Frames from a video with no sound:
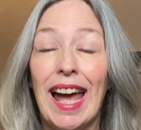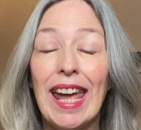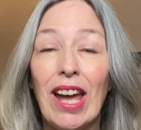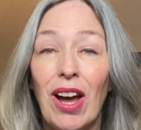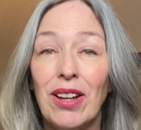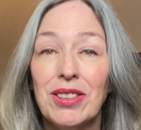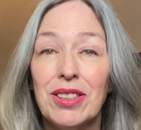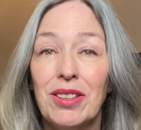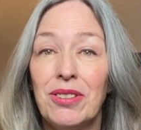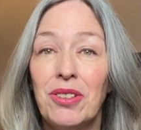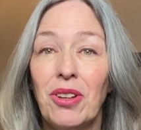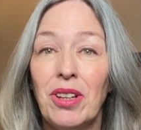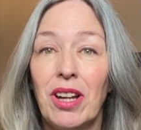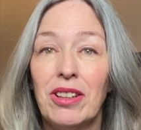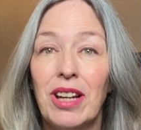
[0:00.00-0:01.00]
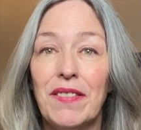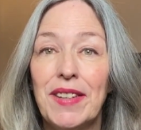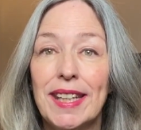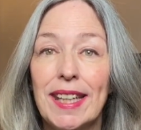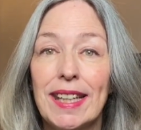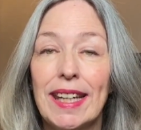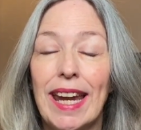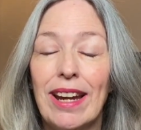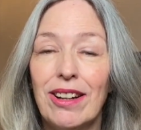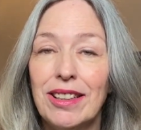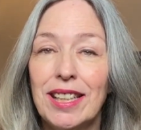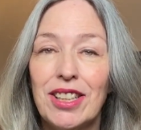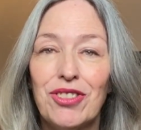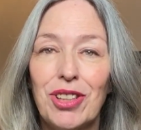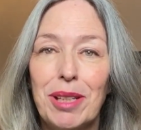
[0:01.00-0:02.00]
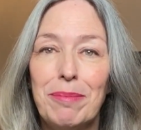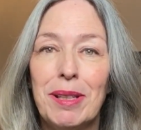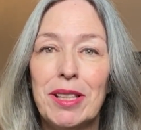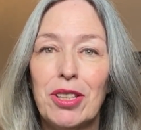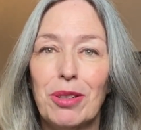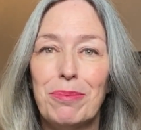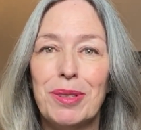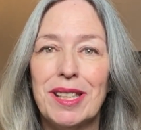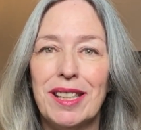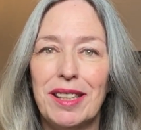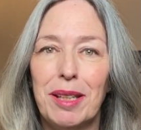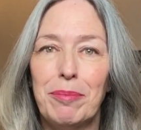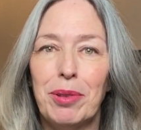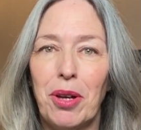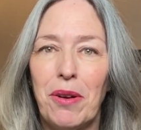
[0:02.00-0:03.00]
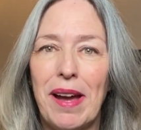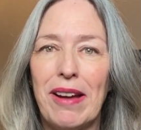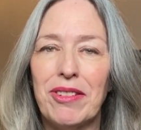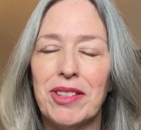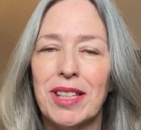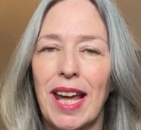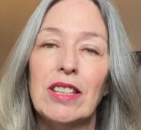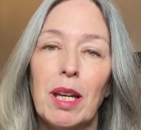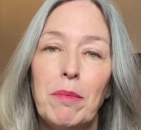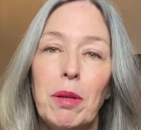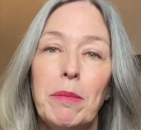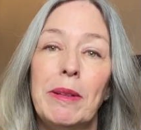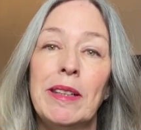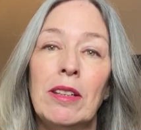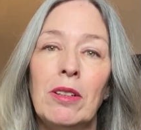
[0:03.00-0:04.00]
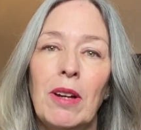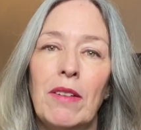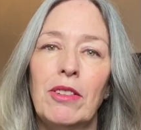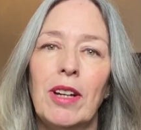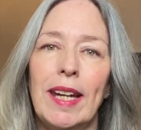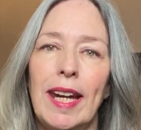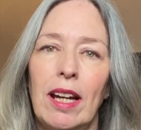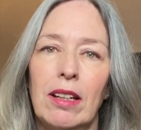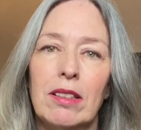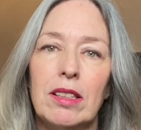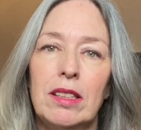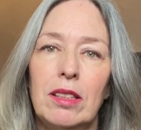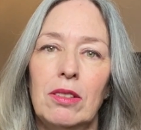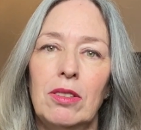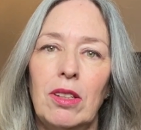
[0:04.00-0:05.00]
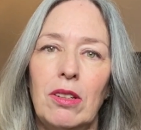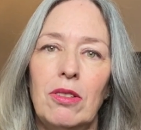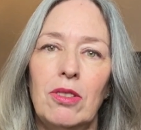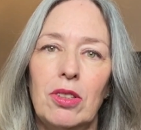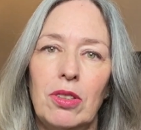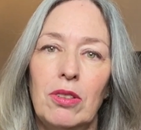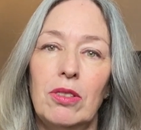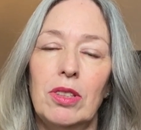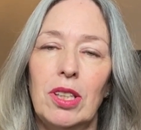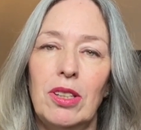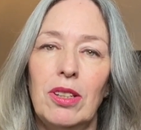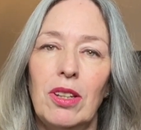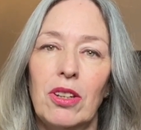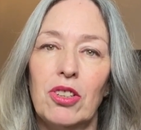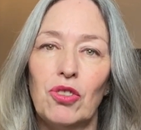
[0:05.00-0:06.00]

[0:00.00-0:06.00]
I also no longer have to get keratin treatments or Brazilian blowouts. Some women who have gray hair still do choose to do those